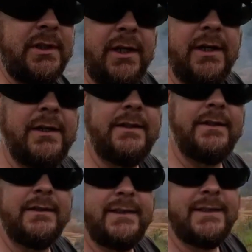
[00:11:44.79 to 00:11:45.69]
can
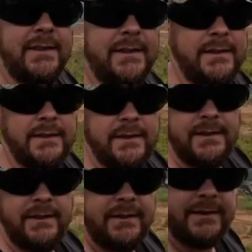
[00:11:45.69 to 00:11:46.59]
get a
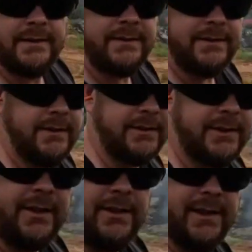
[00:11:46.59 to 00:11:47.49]
good
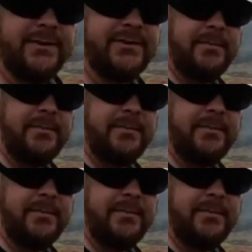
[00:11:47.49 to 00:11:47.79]
look at all that